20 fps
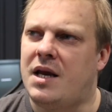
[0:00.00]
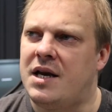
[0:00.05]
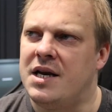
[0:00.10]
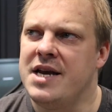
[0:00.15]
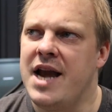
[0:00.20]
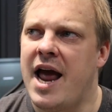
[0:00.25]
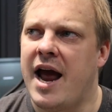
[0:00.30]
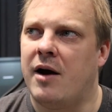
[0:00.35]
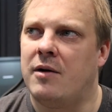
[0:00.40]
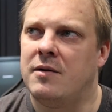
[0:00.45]

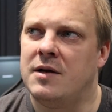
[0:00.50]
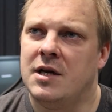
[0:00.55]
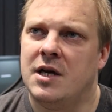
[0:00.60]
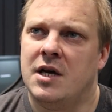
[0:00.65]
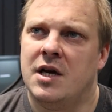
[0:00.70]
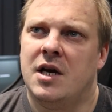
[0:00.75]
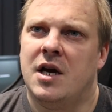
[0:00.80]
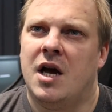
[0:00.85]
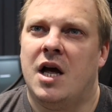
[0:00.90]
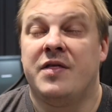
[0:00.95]
Now,
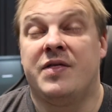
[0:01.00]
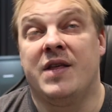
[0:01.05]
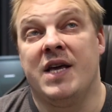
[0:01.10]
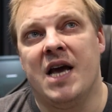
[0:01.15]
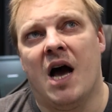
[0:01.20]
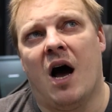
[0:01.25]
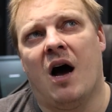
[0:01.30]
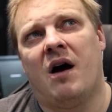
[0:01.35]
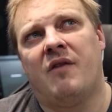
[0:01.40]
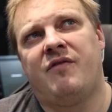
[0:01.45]

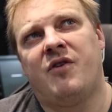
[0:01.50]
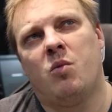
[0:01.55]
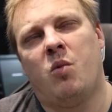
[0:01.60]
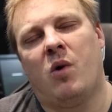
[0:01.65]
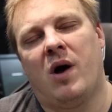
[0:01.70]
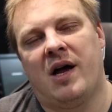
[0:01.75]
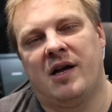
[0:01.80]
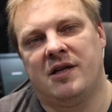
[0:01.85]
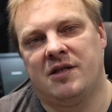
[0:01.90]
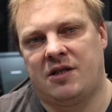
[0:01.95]
the other
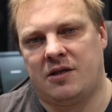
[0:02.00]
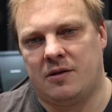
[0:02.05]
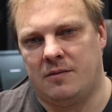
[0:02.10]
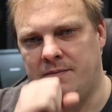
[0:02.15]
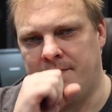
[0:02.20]
ones,